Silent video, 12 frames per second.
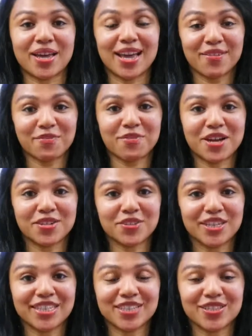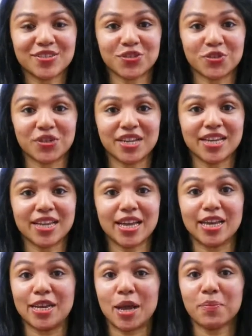have fun reading the story,
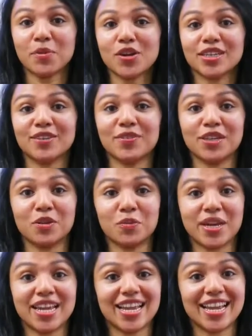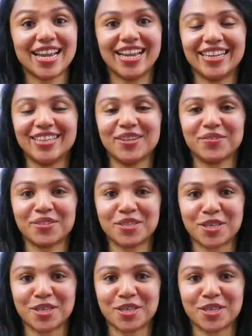and I'm not giving away any of the